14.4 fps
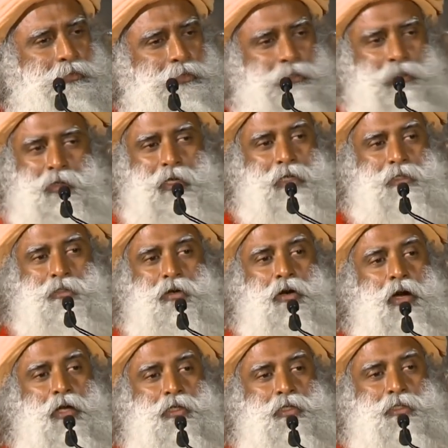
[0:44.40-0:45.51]
it's not as
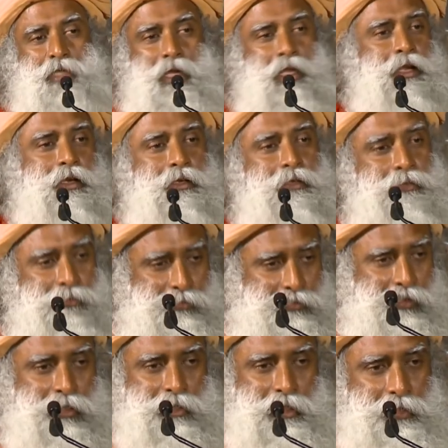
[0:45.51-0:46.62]
hot as hell,
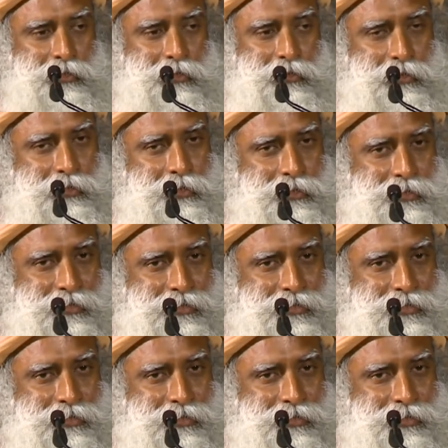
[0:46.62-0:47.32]
not yet.